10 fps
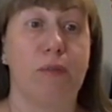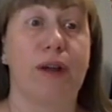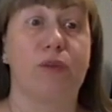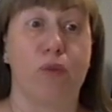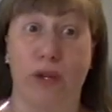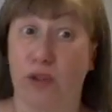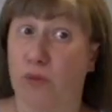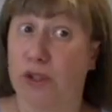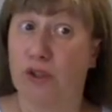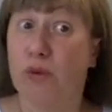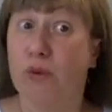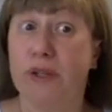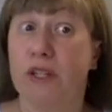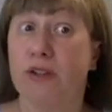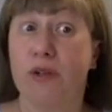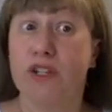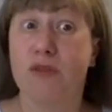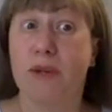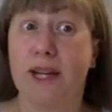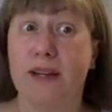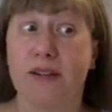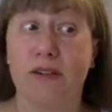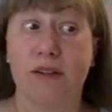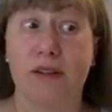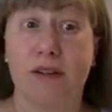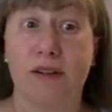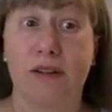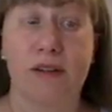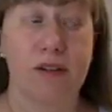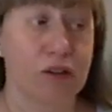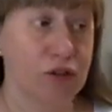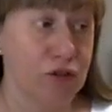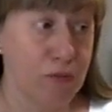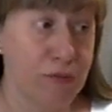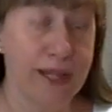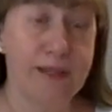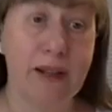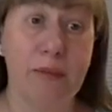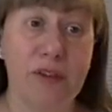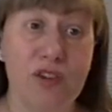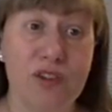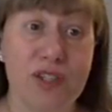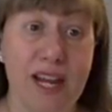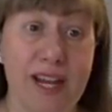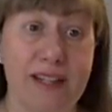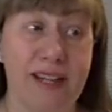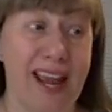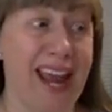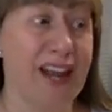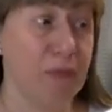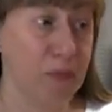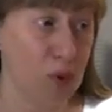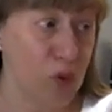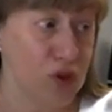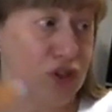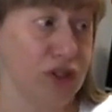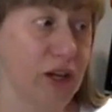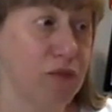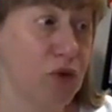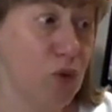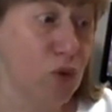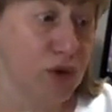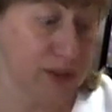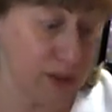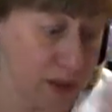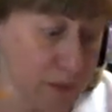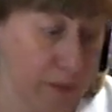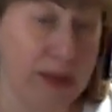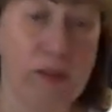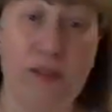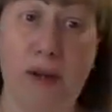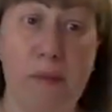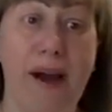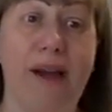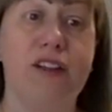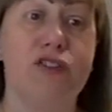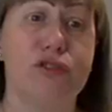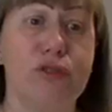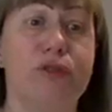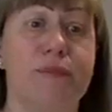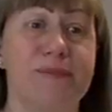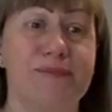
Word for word: but when we do, we need to explain to make them understand and push them towards the command of their body too.